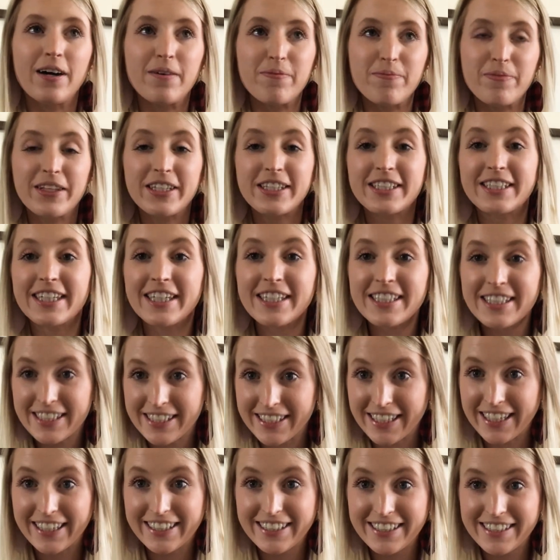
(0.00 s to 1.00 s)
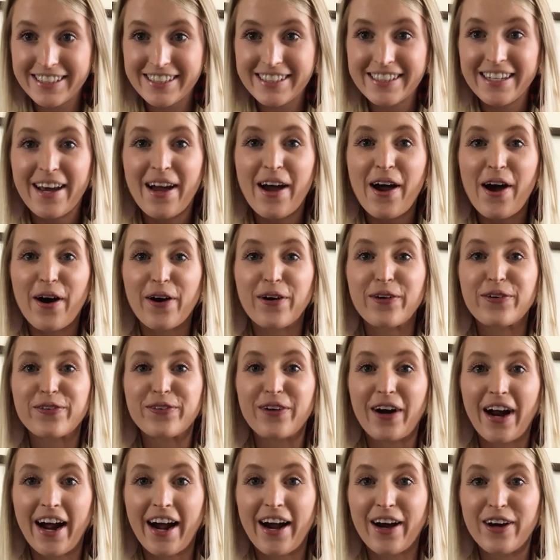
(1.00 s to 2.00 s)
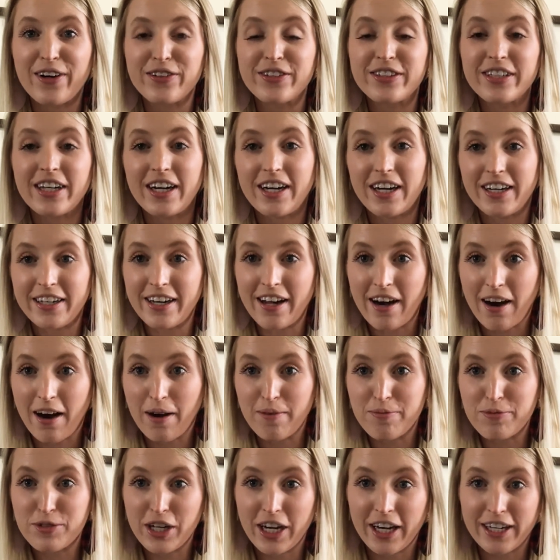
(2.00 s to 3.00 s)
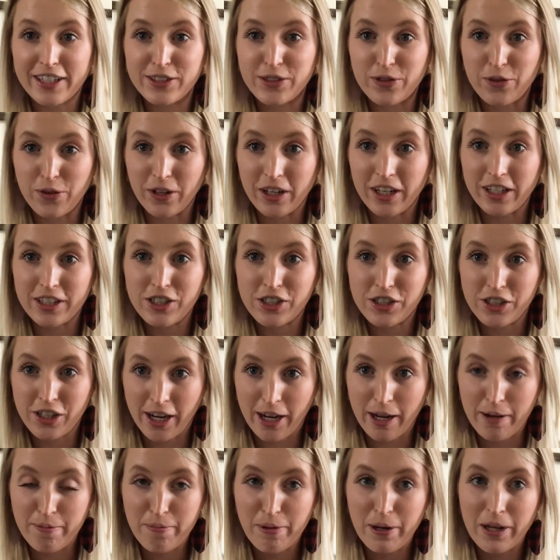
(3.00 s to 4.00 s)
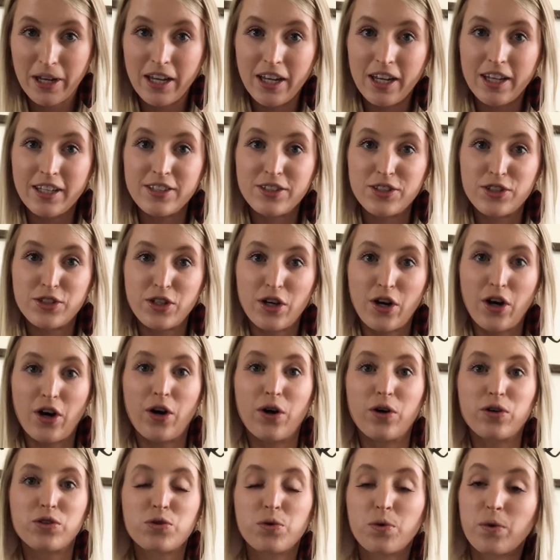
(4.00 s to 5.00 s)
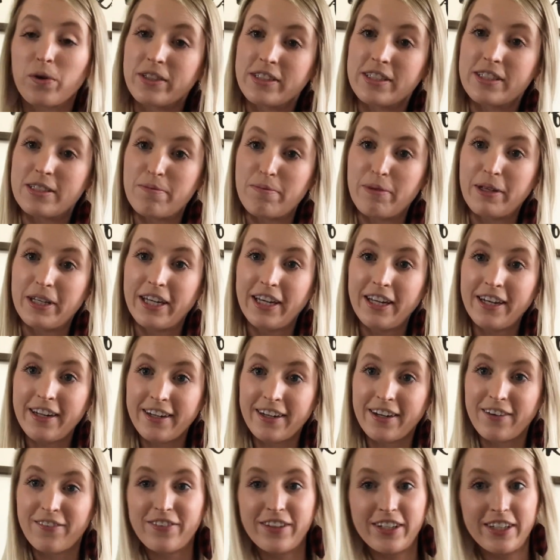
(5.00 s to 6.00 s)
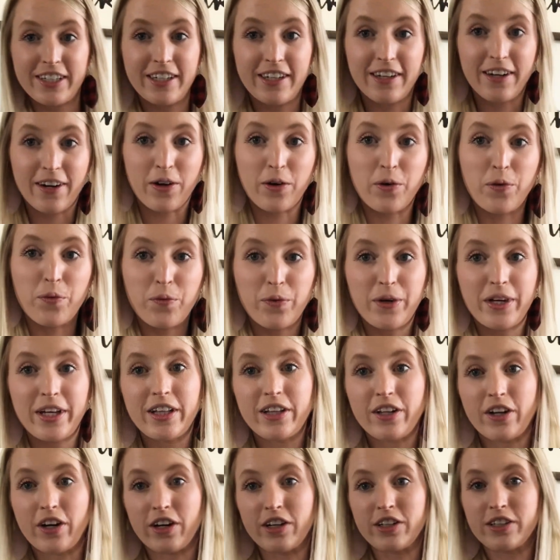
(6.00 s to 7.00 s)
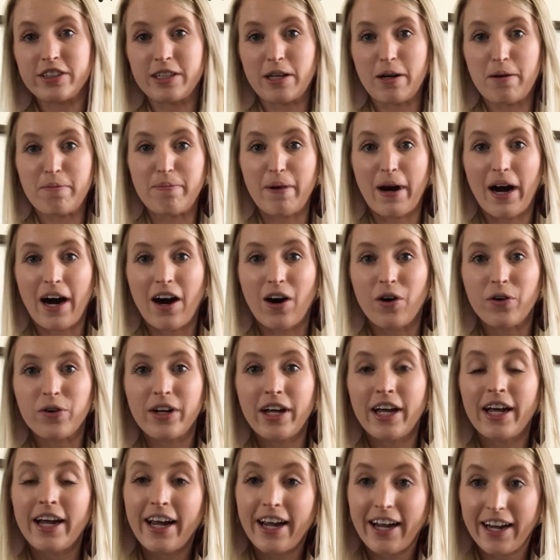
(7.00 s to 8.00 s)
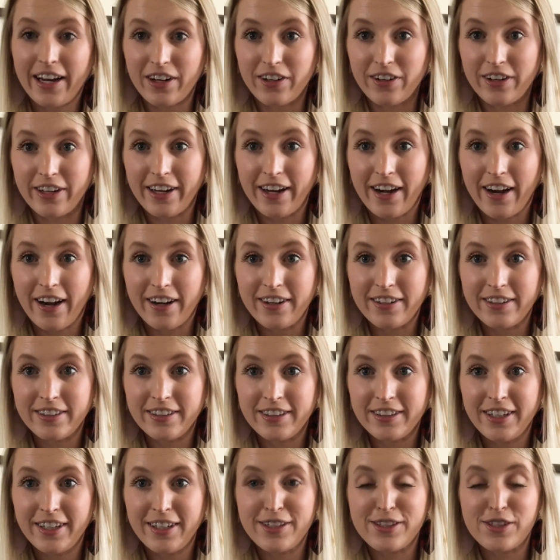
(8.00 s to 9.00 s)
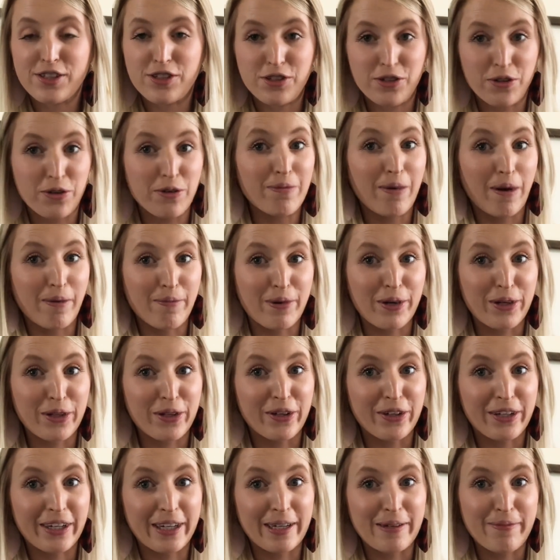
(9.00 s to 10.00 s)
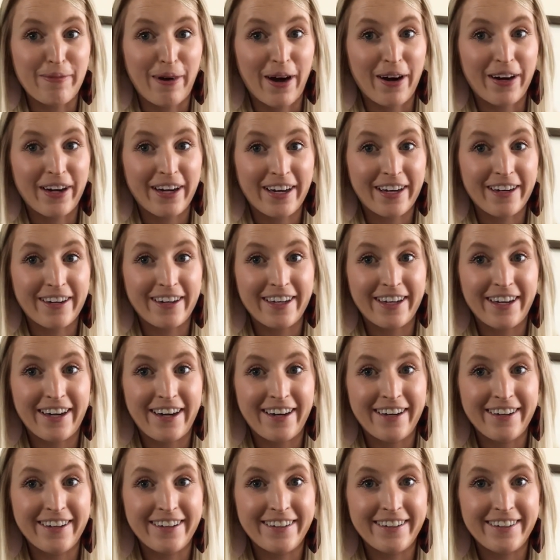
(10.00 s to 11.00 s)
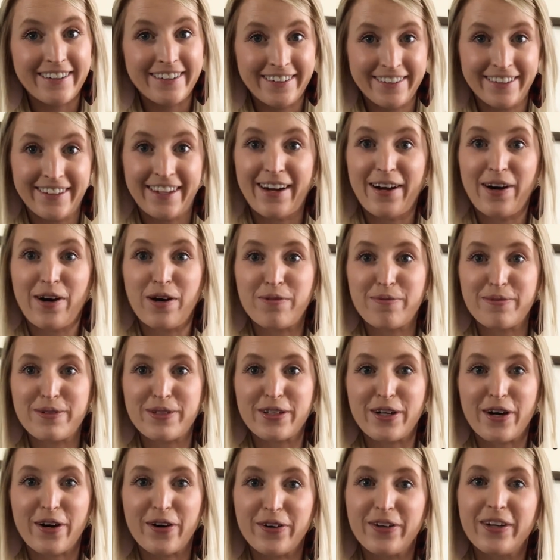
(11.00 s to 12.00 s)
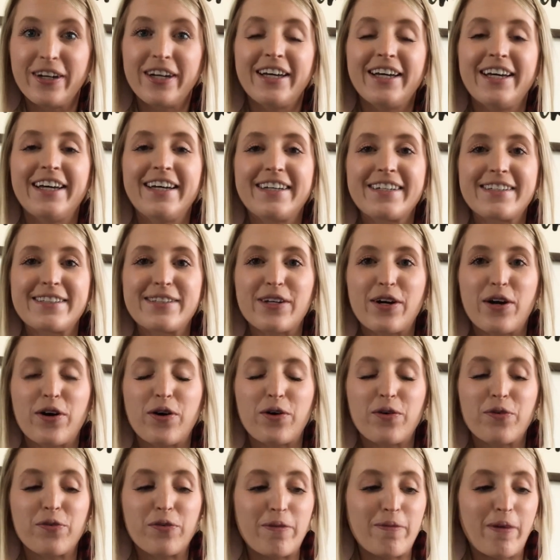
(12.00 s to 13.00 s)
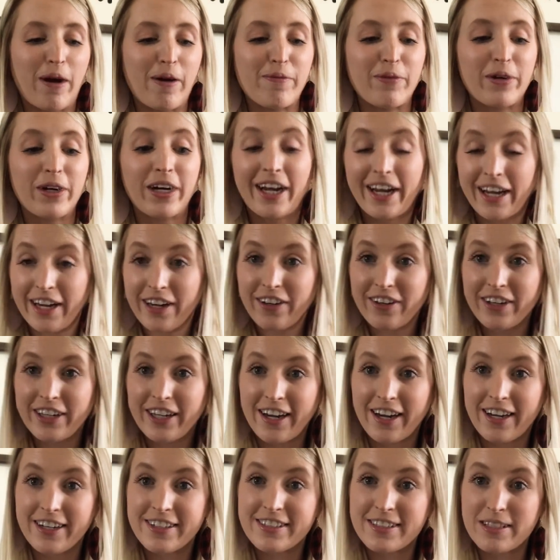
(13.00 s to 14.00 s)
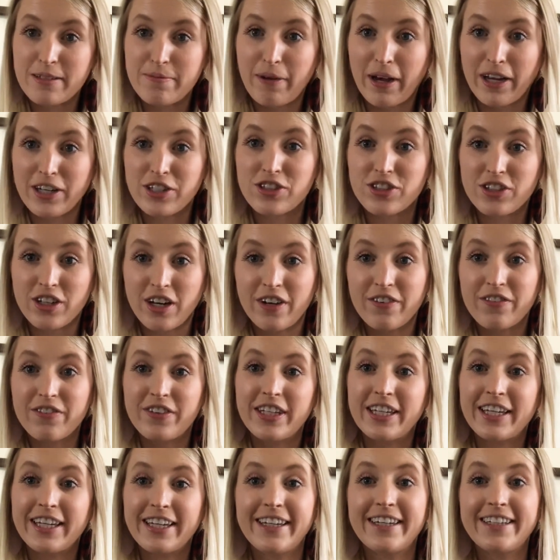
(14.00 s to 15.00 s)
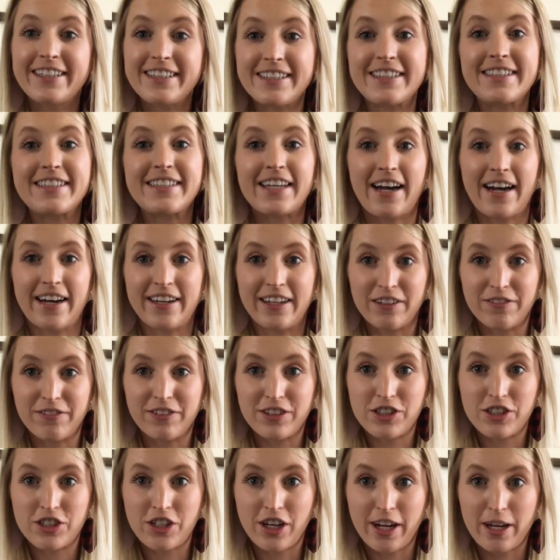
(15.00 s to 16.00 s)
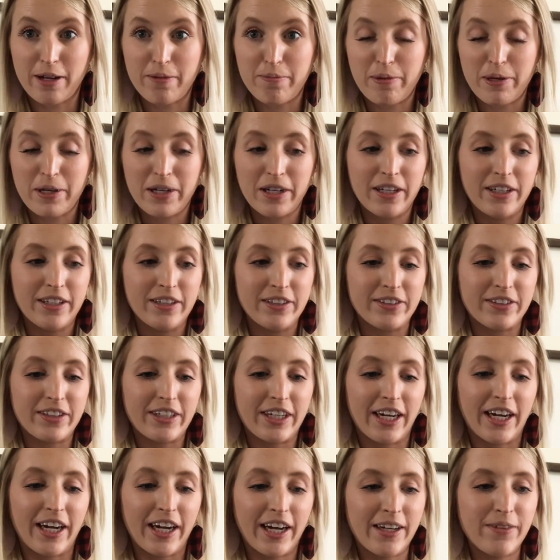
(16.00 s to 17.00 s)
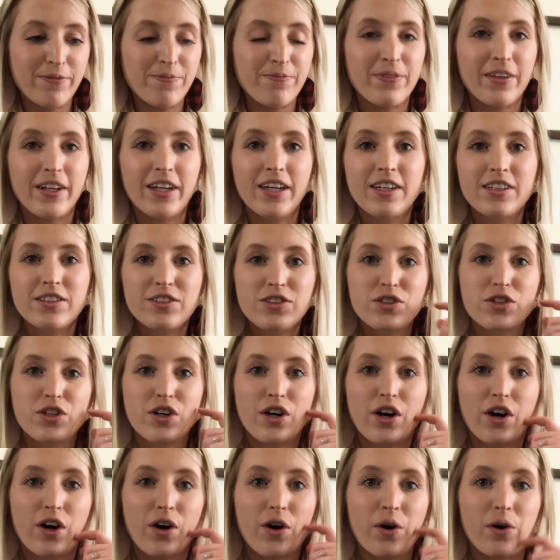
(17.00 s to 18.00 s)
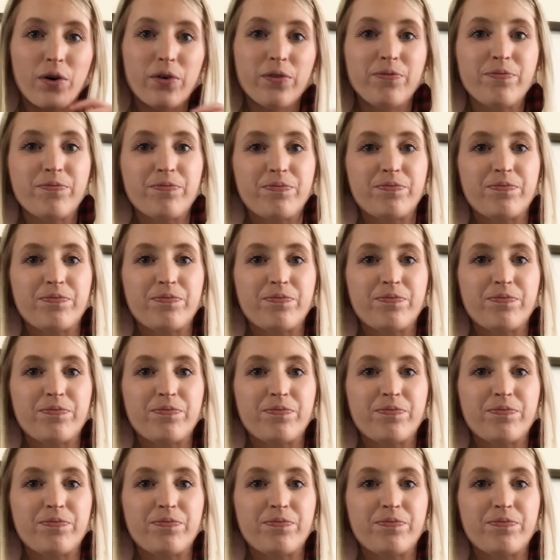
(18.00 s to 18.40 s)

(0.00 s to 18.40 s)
the distance around an object or a shape. So towards the beginning of the year, we learned about area. Do you remember learning about area? I hope so. So remember, area is the measure of the inside of a shape, okay? So